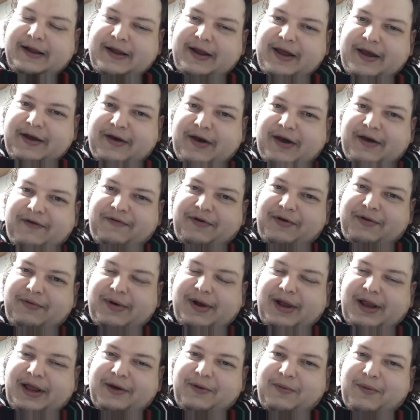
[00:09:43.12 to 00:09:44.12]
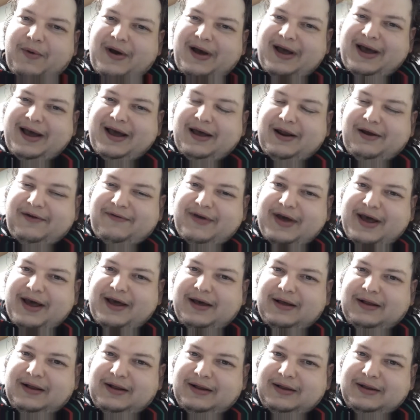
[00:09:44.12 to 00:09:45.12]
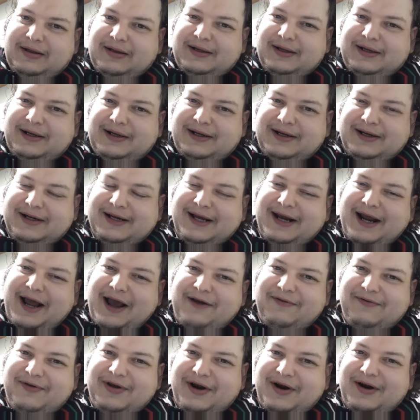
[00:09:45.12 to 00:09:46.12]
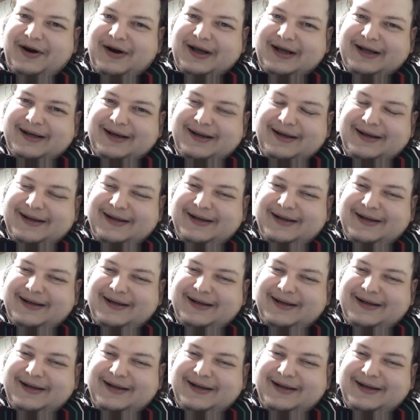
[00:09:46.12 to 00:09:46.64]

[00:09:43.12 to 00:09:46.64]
if you really want out of hell, you're going to have to earn it.